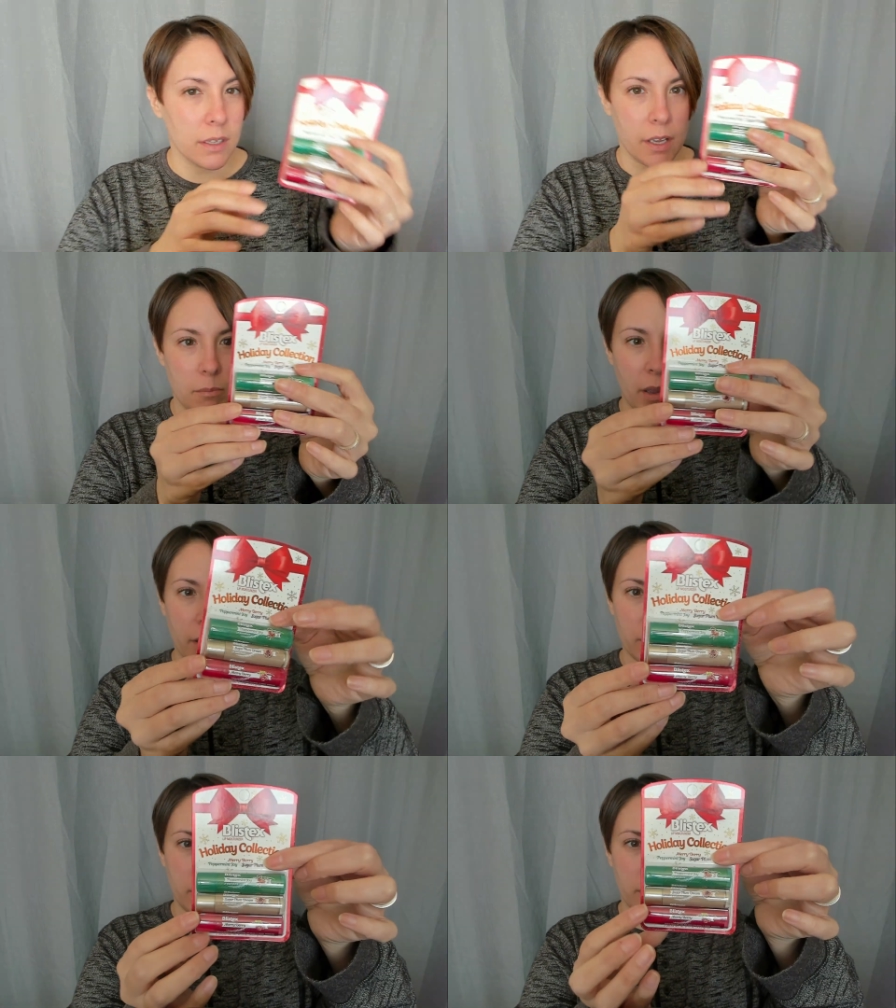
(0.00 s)
Like, my
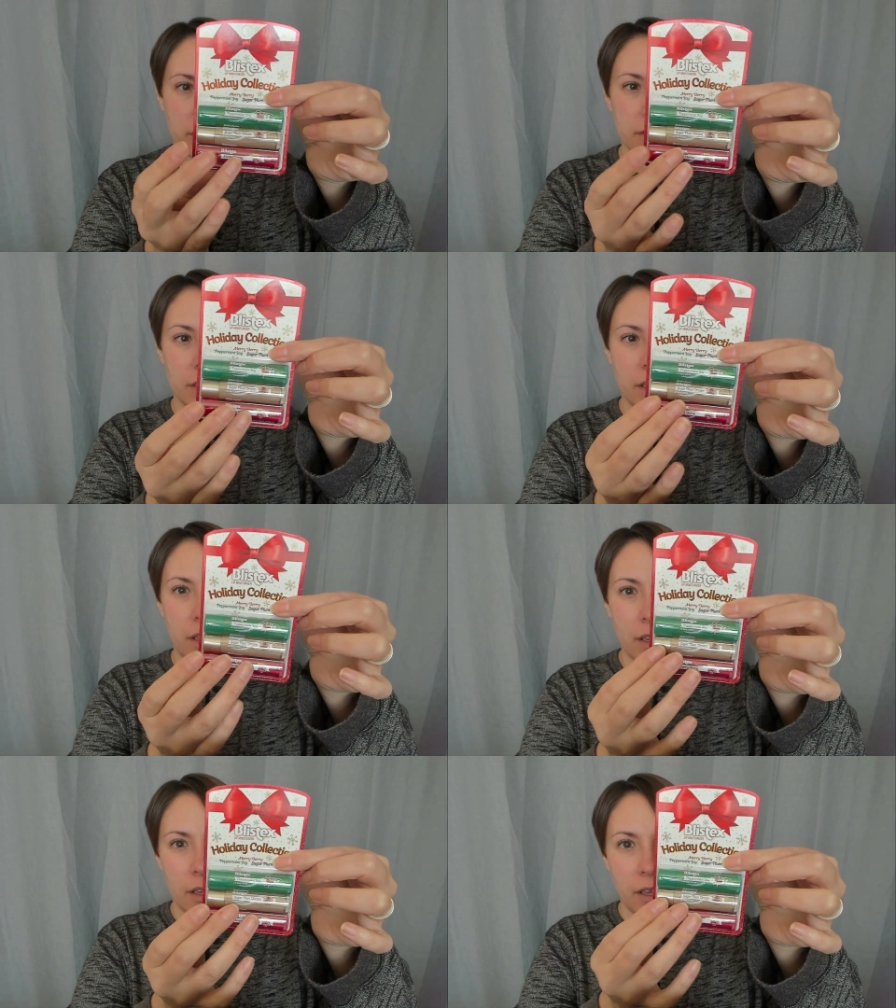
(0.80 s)
goodness.
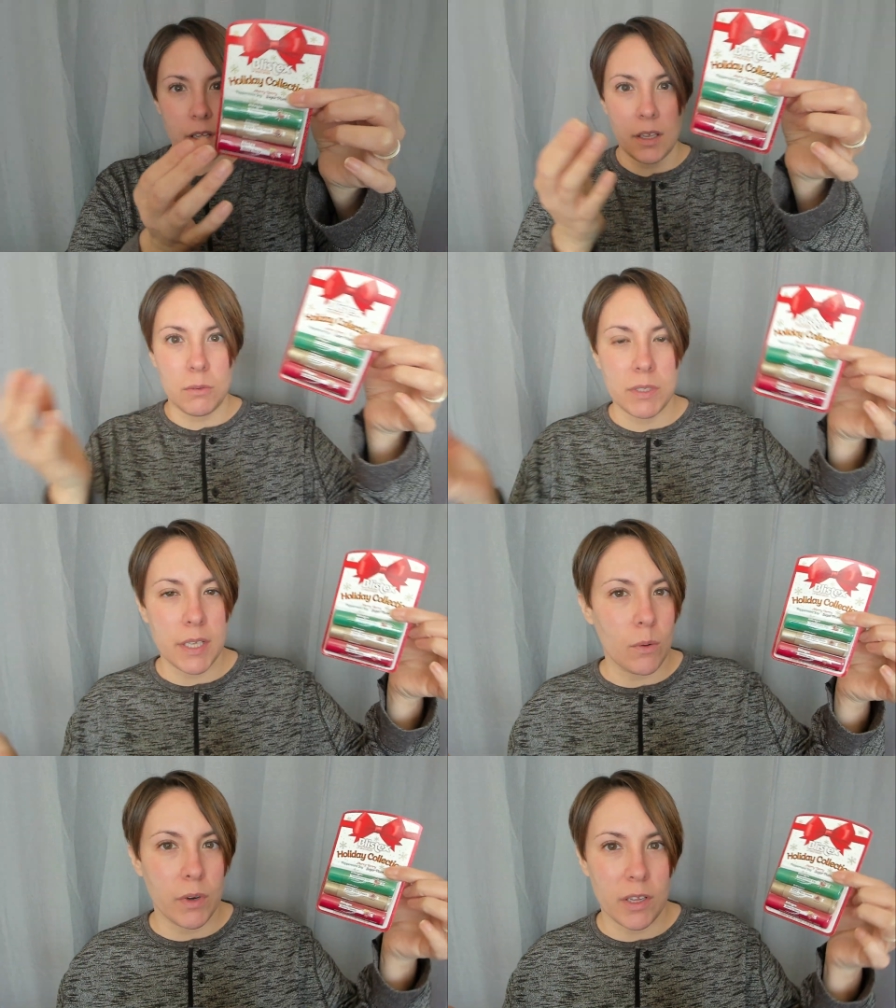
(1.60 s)
It was
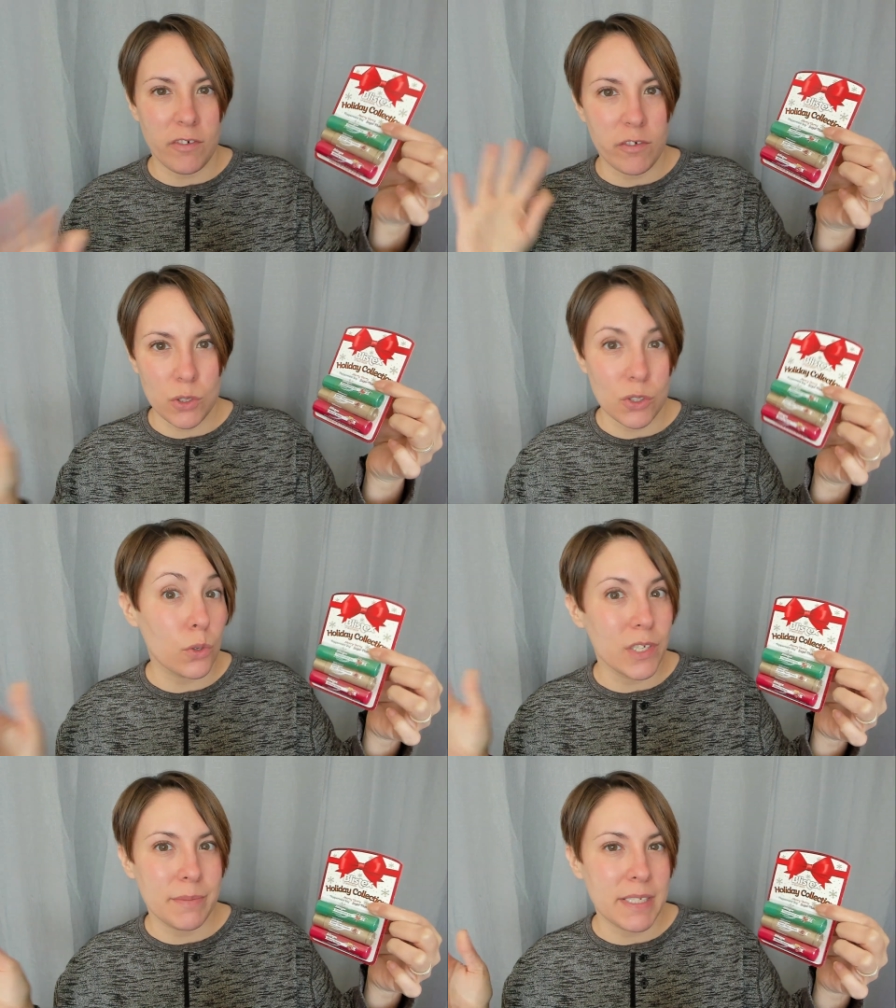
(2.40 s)
like one of the first
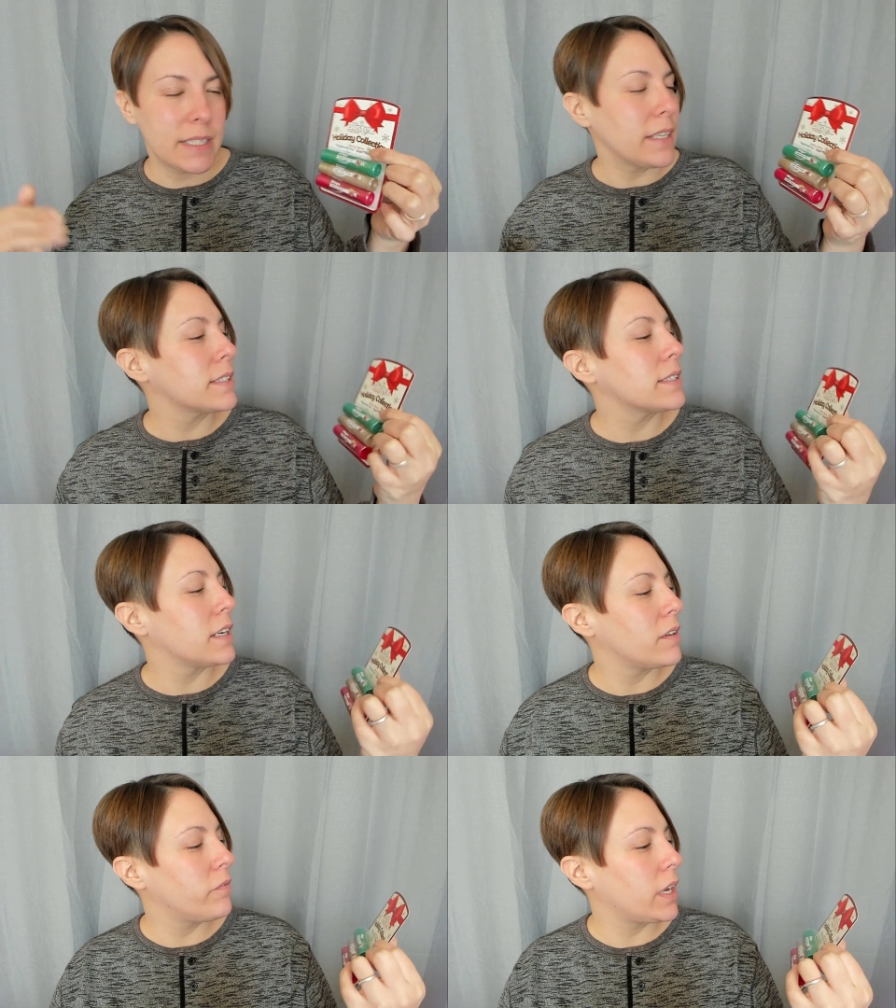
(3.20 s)
Christmas things that
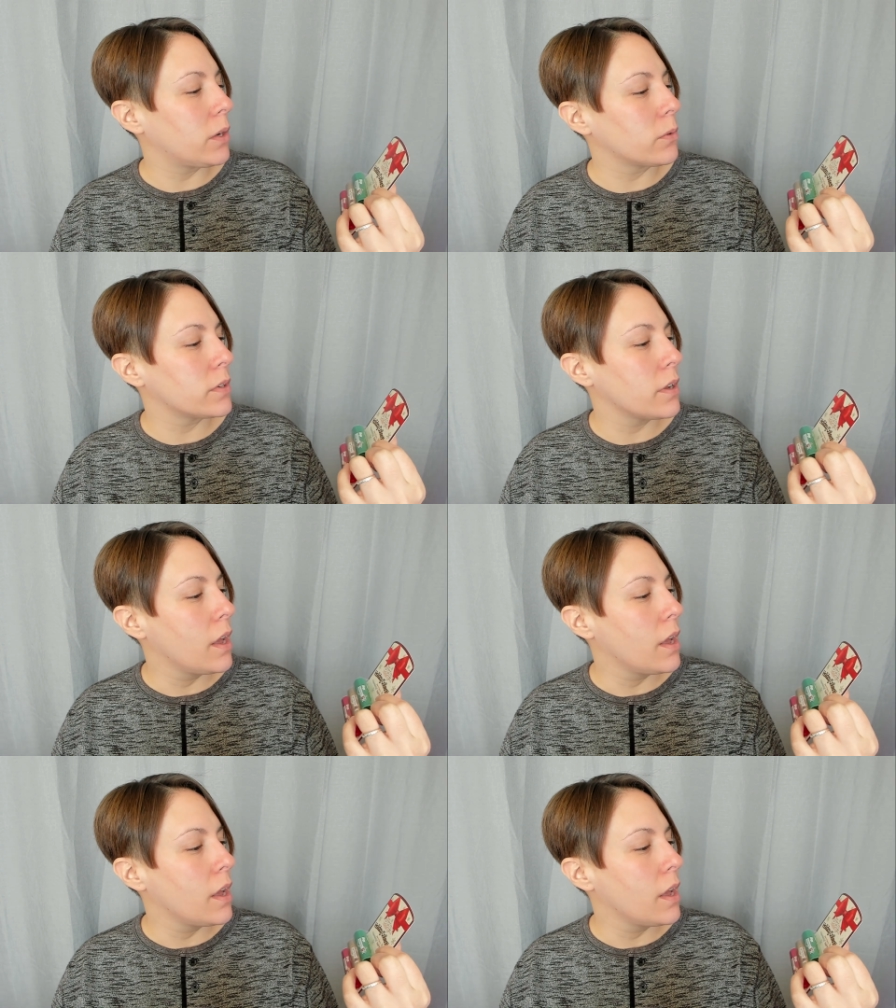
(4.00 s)
I found.